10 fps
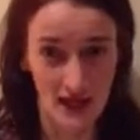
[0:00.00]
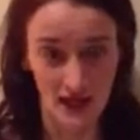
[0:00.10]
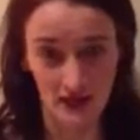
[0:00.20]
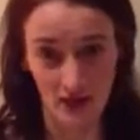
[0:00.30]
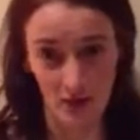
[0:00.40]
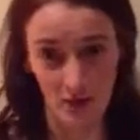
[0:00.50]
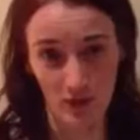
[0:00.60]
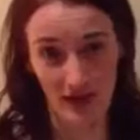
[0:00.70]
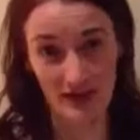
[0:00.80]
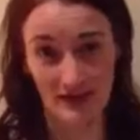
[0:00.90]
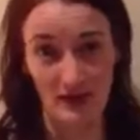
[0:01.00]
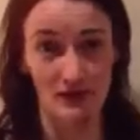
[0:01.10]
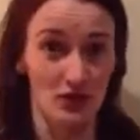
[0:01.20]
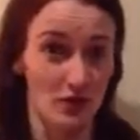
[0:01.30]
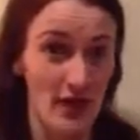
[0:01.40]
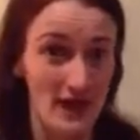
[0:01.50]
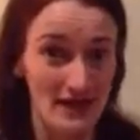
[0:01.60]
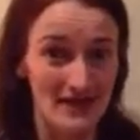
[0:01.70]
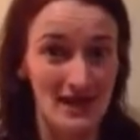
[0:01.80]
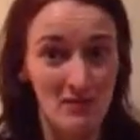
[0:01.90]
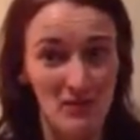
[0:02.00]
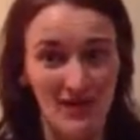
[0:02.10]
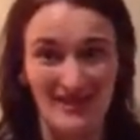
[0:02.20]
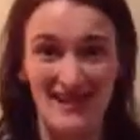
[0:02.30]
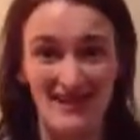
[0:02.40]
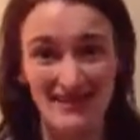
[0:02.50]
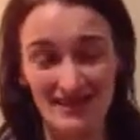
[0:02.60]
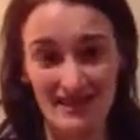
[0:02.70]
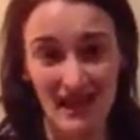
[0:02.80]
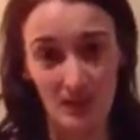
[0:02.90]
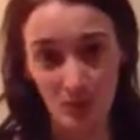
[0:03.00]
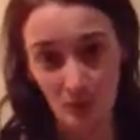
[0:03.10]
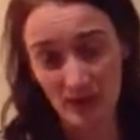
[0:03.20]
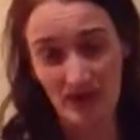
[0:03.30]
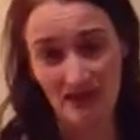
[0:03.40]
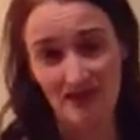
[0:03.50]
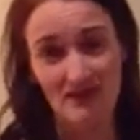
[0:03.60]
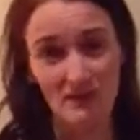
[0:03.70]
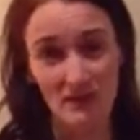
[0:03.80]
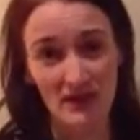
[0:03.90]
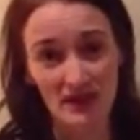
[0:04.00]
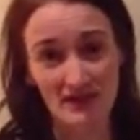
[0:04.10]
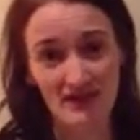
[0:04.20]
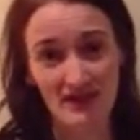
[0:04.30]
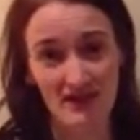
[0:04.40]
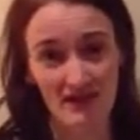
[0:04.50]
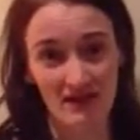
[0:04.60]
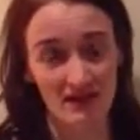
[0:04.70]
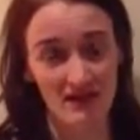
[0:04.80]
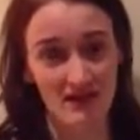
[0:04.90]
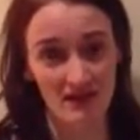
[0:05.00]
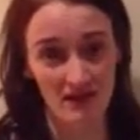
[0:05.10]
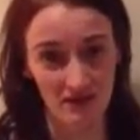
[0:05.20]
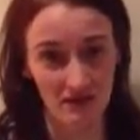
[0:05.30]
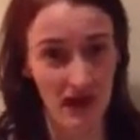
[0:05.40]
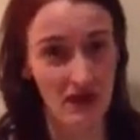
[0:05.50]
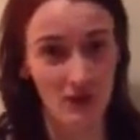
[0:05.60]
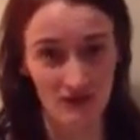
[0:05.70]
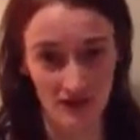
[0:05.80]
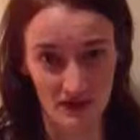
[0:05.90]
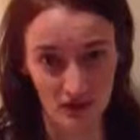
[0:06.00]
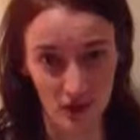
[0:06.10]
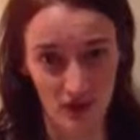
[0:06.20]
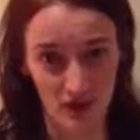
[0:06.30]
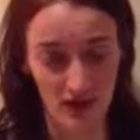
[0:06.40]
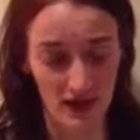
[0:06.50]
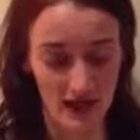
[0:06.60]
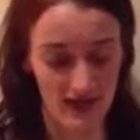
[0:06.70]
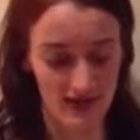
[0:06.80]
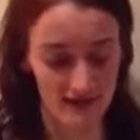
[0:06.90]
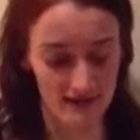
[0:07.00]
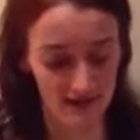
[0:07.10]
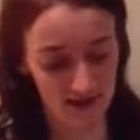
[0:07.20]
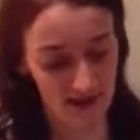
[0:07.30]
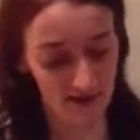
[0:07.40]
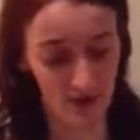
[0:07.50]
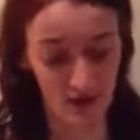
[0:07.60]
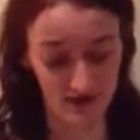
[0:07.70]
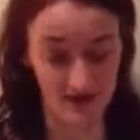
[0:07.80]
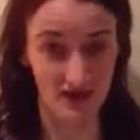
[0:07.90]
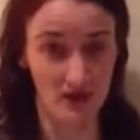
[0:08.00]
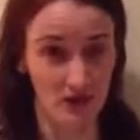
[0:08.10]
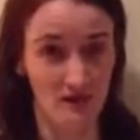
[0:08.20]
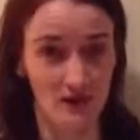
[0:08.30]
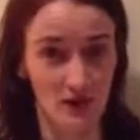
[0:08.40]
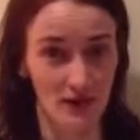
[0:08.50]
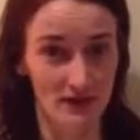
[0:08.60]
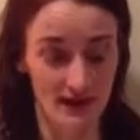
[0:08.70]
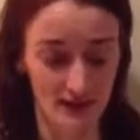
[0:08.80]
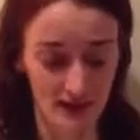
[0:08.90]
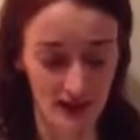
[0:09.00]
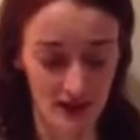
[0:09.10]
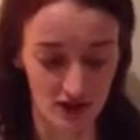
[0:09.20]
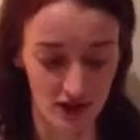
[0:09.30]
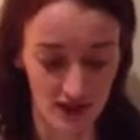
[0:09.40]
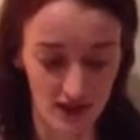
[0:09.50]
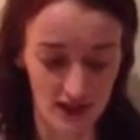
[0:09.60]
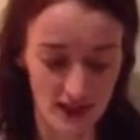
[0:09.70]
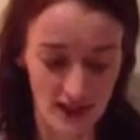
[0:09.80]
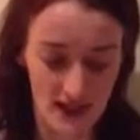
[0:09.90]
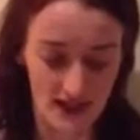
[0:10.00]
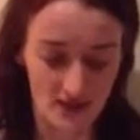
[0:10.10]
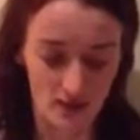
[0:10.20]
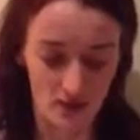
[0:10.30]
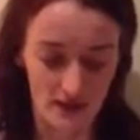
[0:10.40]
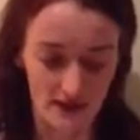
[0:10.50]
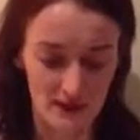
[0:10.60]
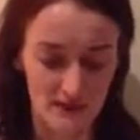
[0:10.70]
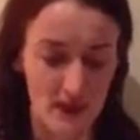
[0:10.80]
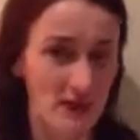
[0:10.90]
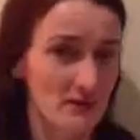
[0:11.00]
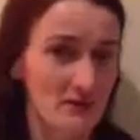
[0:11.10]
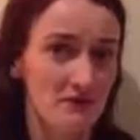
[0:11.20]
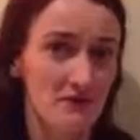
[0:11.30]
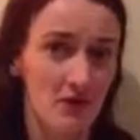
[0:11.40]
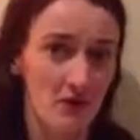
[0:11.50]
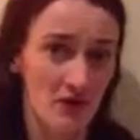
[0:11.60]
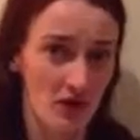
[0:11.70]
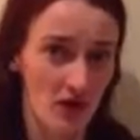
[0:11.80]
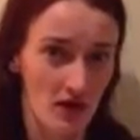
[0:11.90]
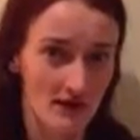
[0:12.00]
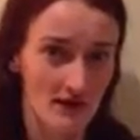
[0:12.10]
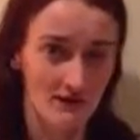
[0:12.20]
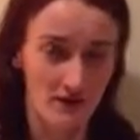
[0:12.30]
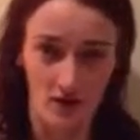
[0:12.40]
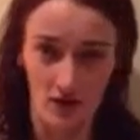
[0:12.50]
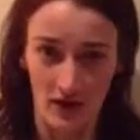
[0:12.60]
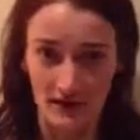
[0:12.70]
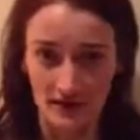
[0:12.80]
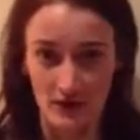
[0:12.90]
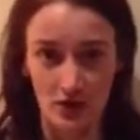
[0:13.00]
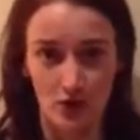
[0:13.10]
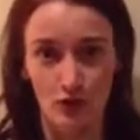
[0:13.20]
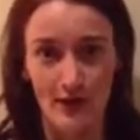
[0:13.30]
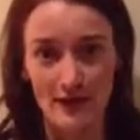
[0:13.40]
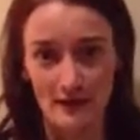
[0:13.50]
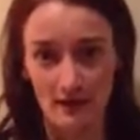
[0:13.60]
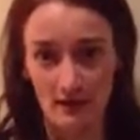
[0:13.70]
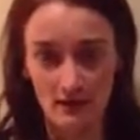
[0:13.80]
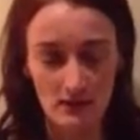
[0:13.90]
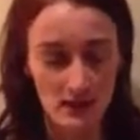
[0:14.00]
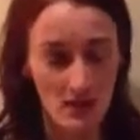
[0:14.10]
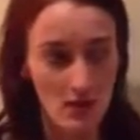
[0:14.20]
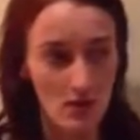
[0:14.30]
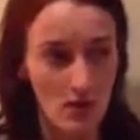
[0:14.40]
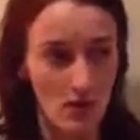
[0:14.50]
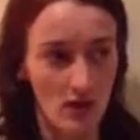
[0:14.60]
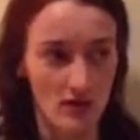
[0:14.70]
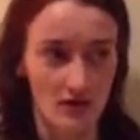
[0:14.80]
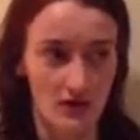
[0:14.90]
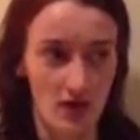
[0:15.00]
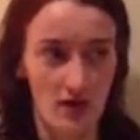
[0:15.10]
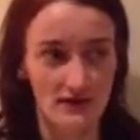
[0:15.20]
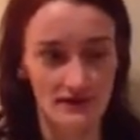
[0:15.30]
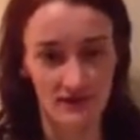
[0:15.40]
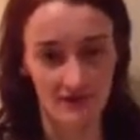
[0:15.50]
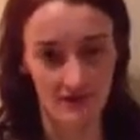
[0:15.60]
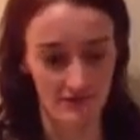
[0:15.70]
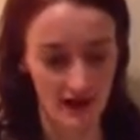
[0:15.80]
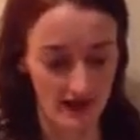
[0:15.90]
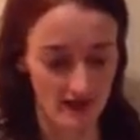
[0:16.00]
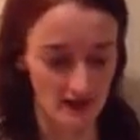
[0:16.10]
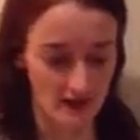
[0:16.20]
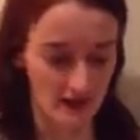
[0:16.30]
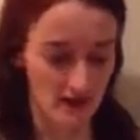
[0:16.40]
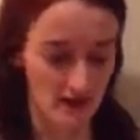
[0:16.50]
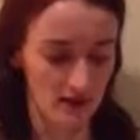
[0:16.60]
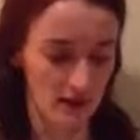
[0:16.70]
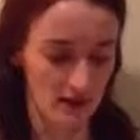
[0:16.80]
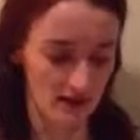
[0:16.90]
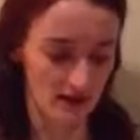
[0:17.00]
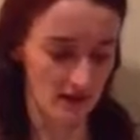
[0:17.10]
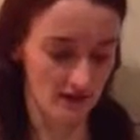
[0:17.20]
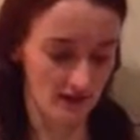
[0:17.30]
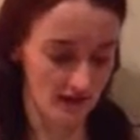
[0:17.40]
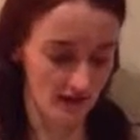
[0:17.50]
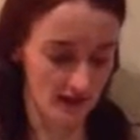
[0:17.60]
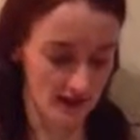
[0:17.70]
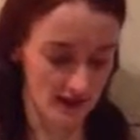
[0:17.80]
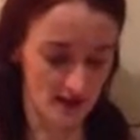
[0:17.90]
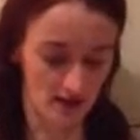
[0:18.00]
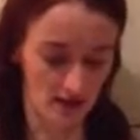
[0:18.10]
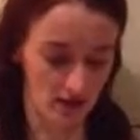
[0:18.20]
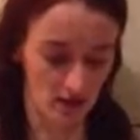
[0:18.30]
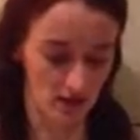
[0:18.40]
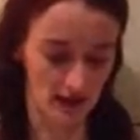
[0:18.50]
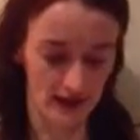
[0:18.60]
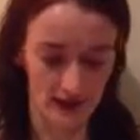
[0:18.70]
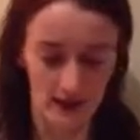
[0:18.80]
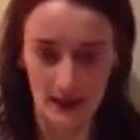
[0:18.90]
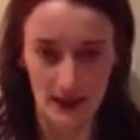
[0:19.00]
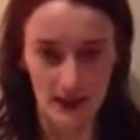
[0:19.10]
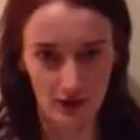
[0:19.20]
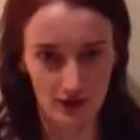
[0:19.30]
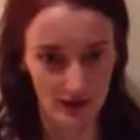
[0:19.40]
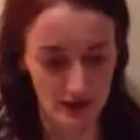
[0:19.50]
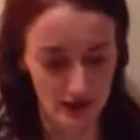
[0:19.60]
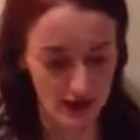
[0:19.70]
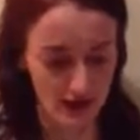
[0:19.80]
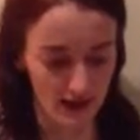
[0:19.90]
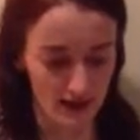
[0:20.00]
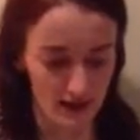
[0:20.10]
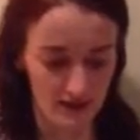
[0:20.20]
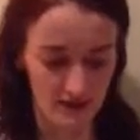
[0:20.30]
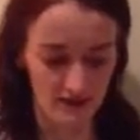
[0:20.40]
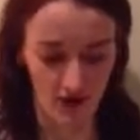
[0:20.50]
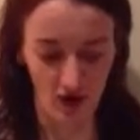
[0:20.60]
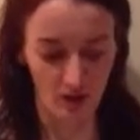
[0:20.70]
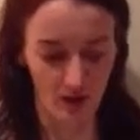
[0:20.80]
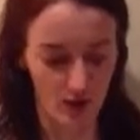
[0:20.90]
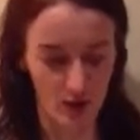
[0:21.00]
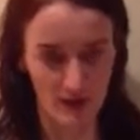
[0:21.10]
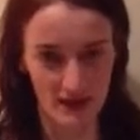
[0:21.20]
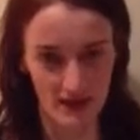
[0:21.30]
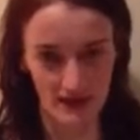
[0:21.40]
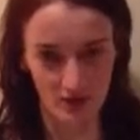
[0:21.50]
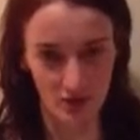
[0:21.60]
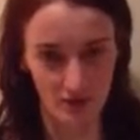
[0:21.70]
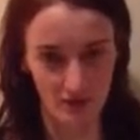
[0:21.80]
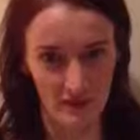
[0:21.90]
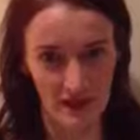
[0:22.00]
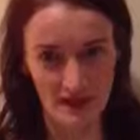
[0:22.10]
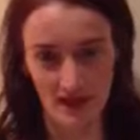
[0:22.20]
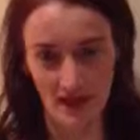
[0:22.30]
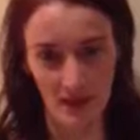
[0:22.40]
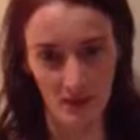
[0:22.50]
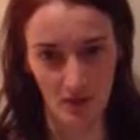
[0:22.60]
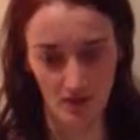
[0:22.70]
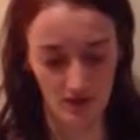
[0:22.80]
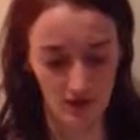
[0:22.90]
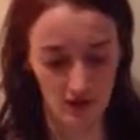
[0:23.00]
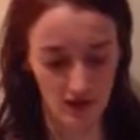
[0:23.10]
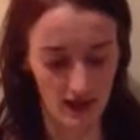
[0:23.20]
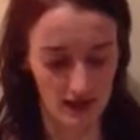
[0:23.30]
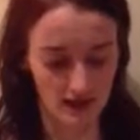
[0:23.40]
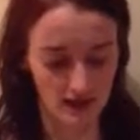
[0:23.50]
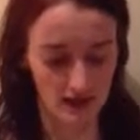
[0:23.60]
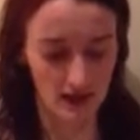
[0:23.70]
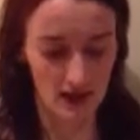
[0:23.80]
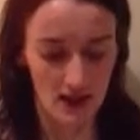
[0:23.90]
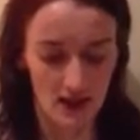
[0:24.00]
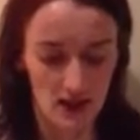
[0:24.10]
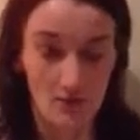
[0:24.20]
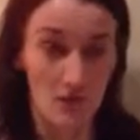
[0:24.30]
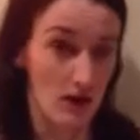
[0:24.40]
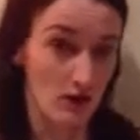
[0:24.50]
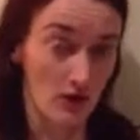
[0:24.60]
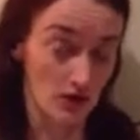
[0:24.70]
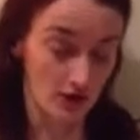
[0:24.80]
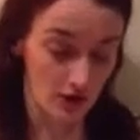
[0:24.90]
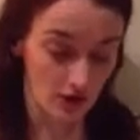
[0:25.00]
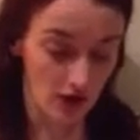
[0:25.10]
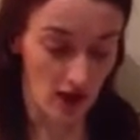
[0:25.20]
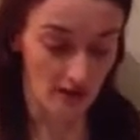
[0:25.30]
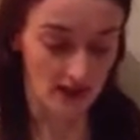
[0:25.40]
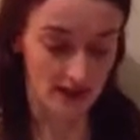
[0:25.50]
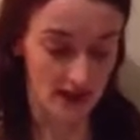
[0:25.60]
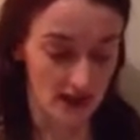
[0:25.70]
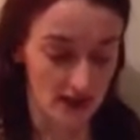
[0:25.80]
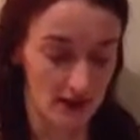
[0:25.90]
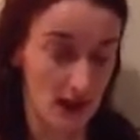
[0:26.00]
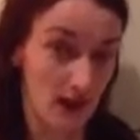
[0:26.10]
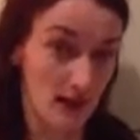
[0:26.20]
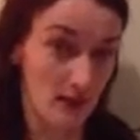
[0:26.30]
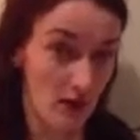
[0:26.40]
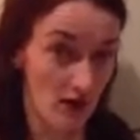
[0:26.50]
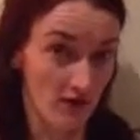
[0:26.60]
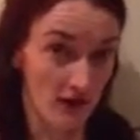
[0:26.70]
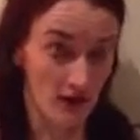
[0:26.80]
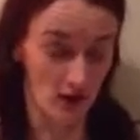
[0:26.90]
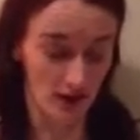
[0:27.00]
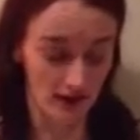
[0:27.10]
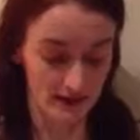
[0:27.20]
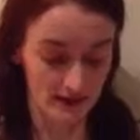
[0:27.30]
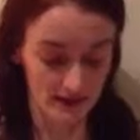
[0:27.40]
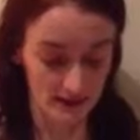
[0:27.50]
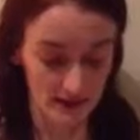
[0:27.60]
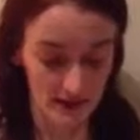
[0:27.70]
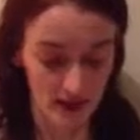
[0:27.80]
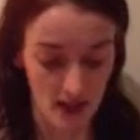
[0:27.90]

So that sounds great, but it's unsustainable because it depletes the value of the soil and causes a lot of soil degradation. So what's responsible for the cause of such a great yield? Well, there's lots of different factors, and a non-exhaustive list are like irrigation techniques, farming equipment improvement, chemical fertilizer, monoculture crops, and genetically modified organisms.